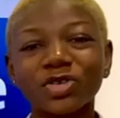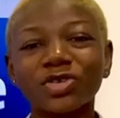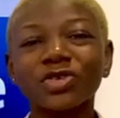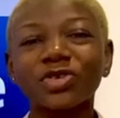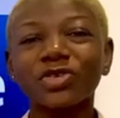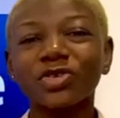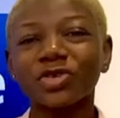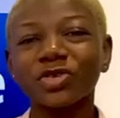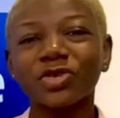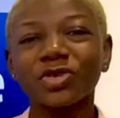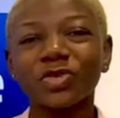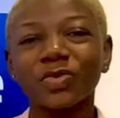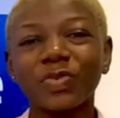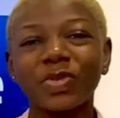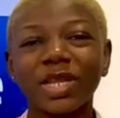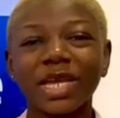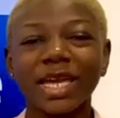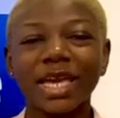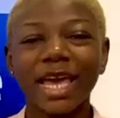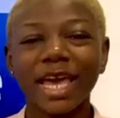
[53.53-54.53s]
you Google
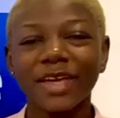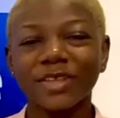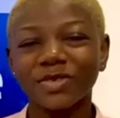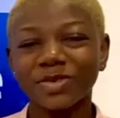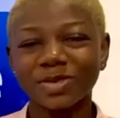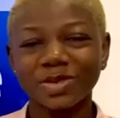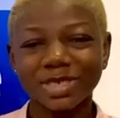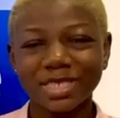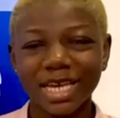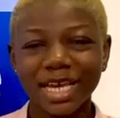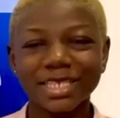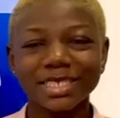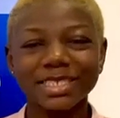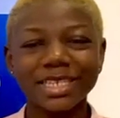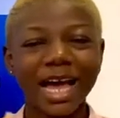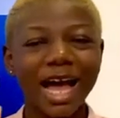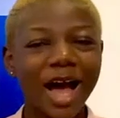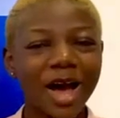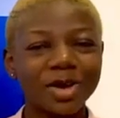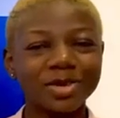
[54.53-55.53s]
Play
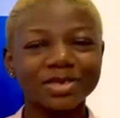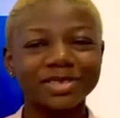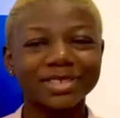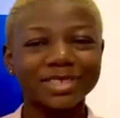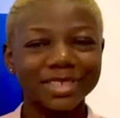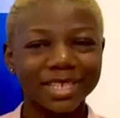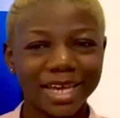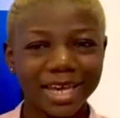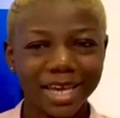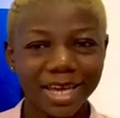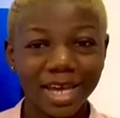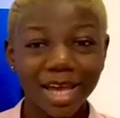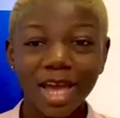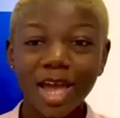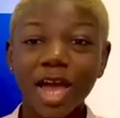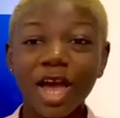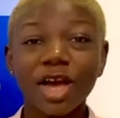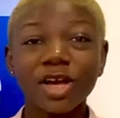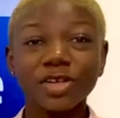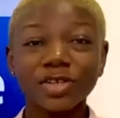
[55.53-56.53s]
enthusiasts out there.
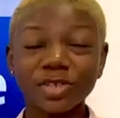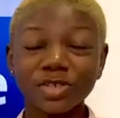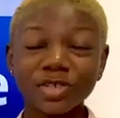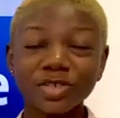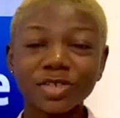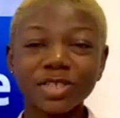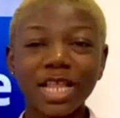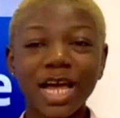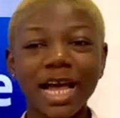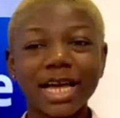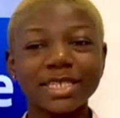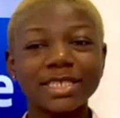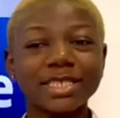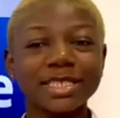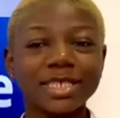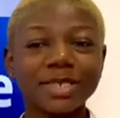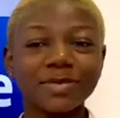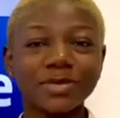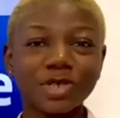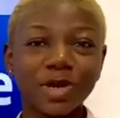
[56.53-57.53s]
Google has
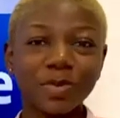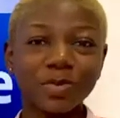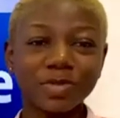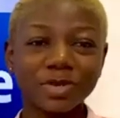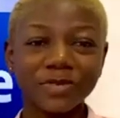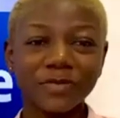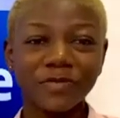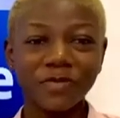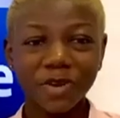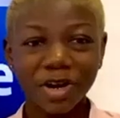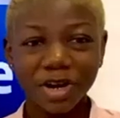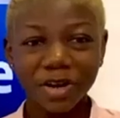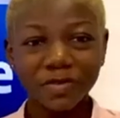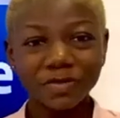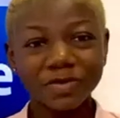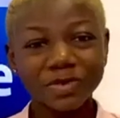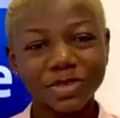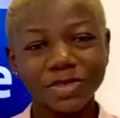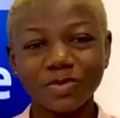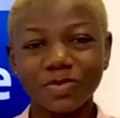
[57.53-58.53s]
teamed up with
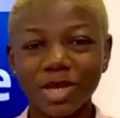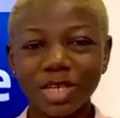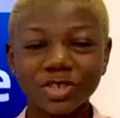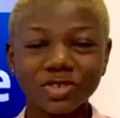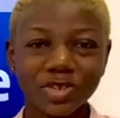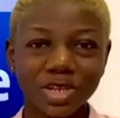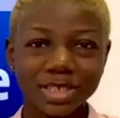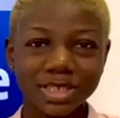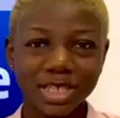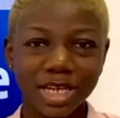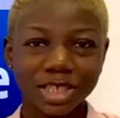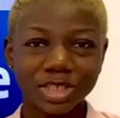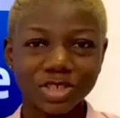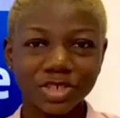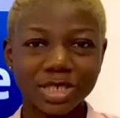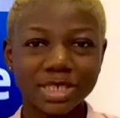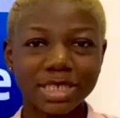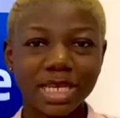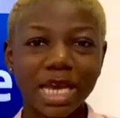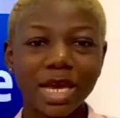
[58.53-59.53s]
Verve to make
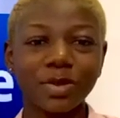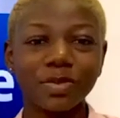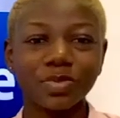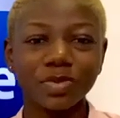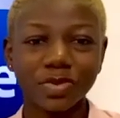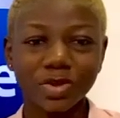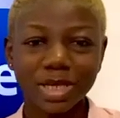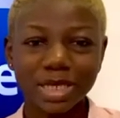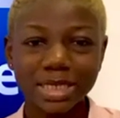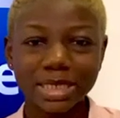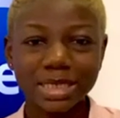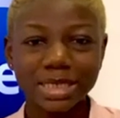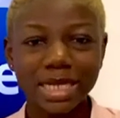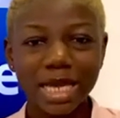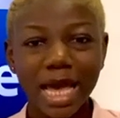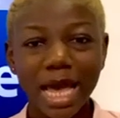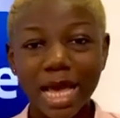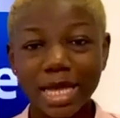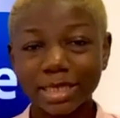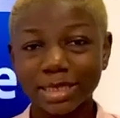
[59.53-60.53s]
transactions a breeze.
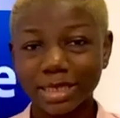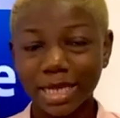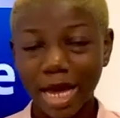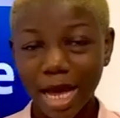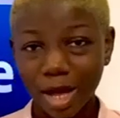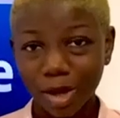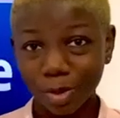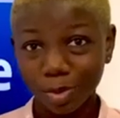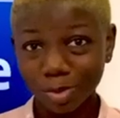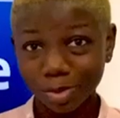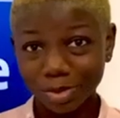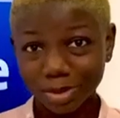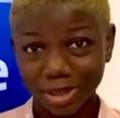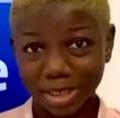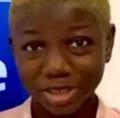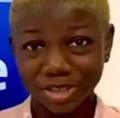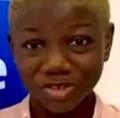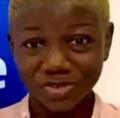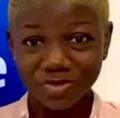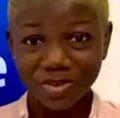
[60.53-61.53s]
Now,
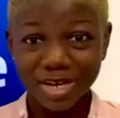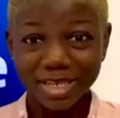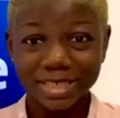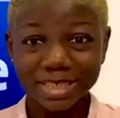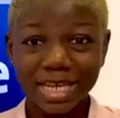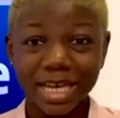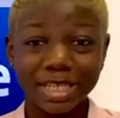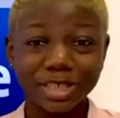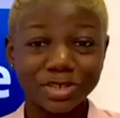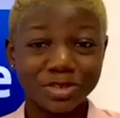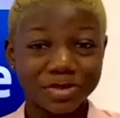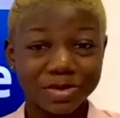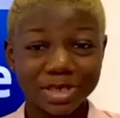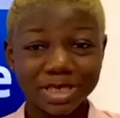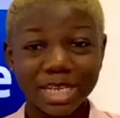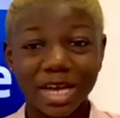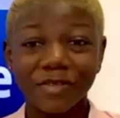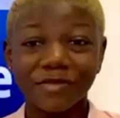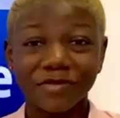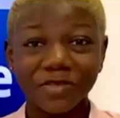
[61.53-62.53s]
Nigerians can
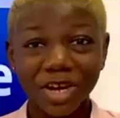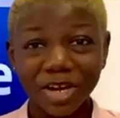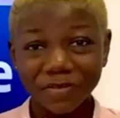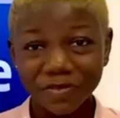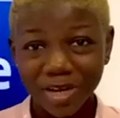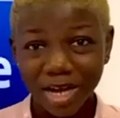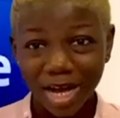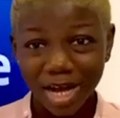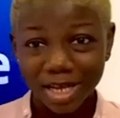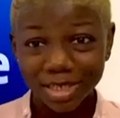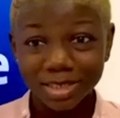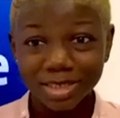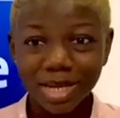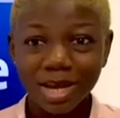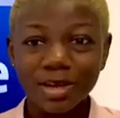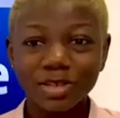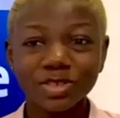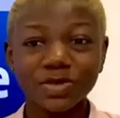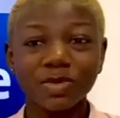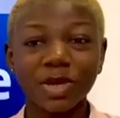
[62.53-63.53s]
use their Verve
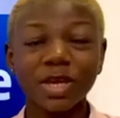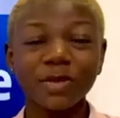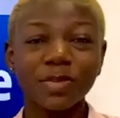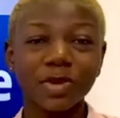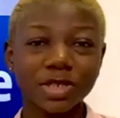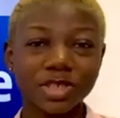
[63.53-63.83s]
to make